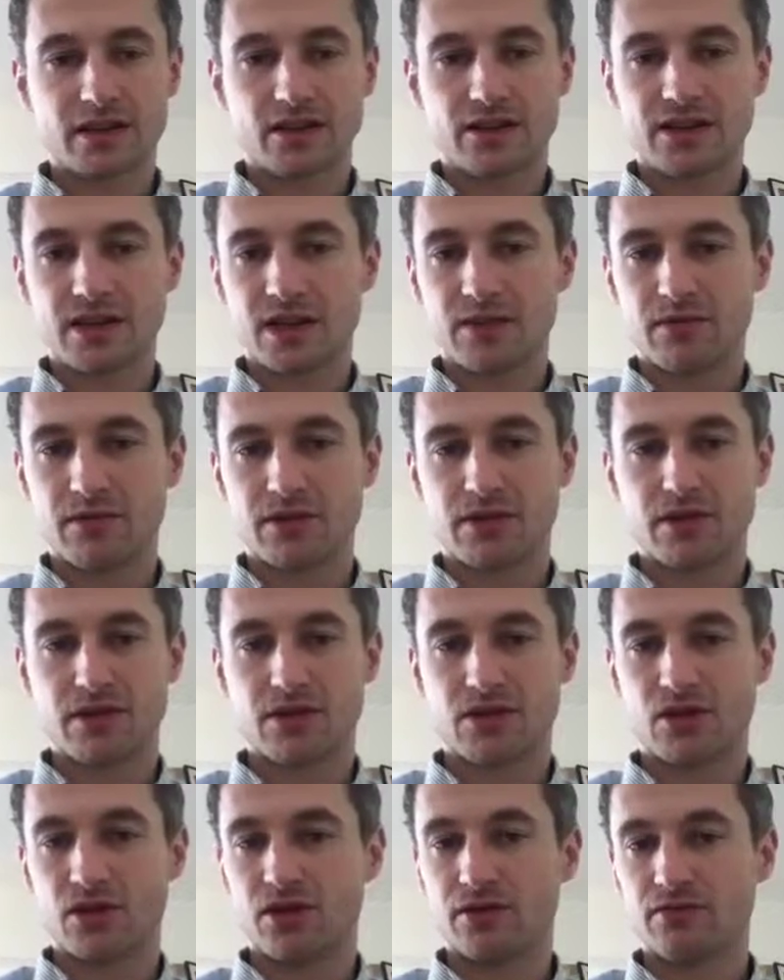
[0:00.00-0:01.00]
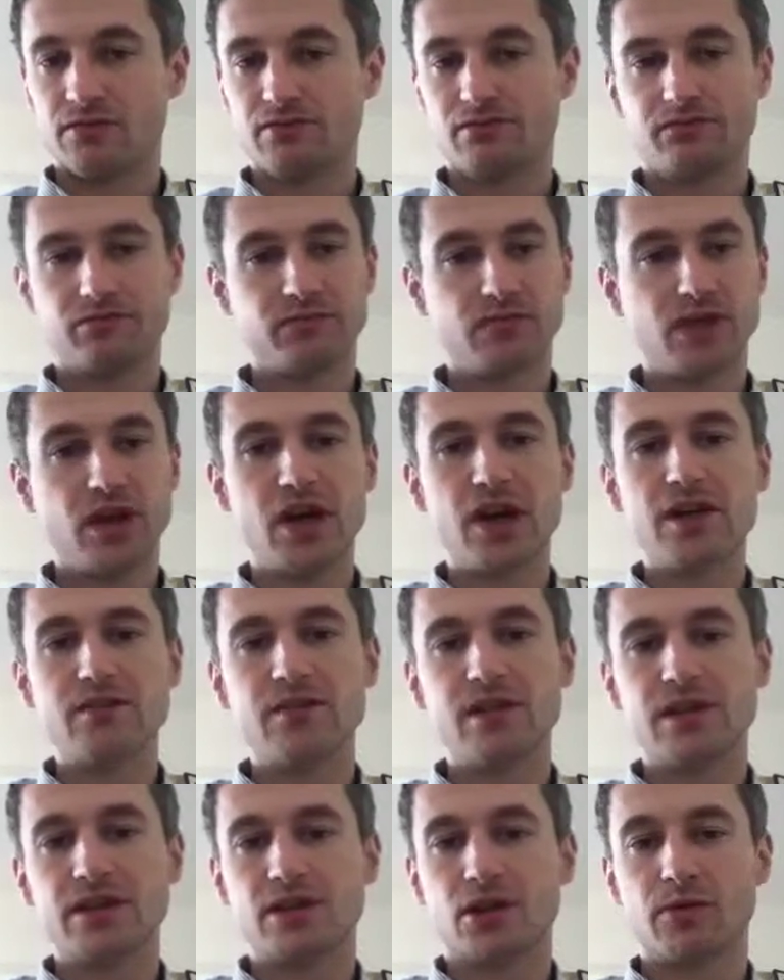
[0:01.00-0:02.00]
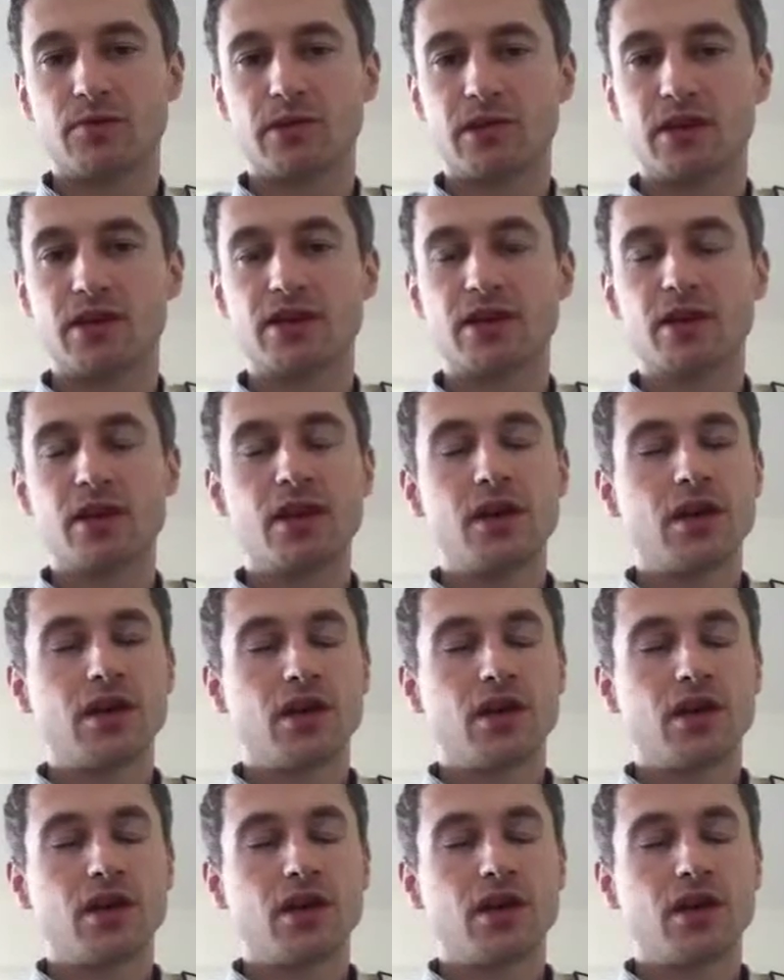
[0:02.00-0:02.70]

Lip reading: say your syllabus has got 9 main topics.